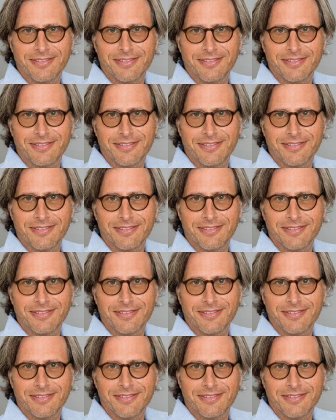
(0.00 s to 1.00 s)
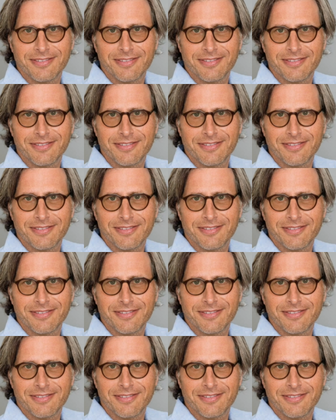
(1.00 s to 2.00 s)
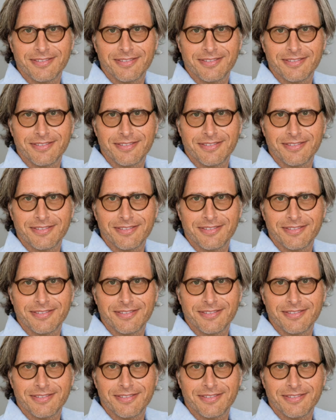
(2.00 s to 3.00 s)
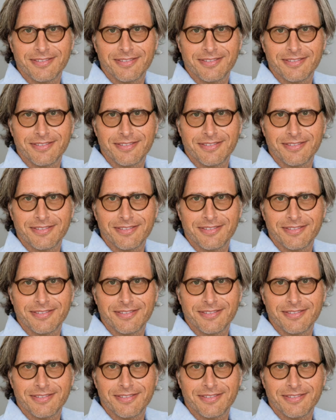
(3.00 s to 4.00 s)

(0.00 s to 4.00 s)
(no lip movement)